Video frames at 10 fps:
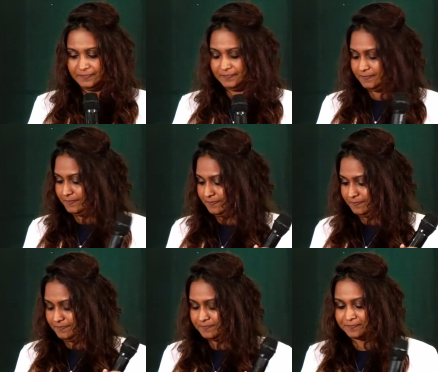
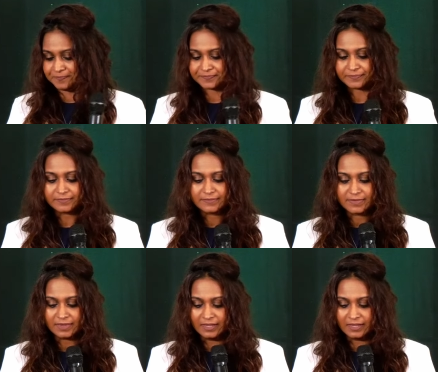(silence)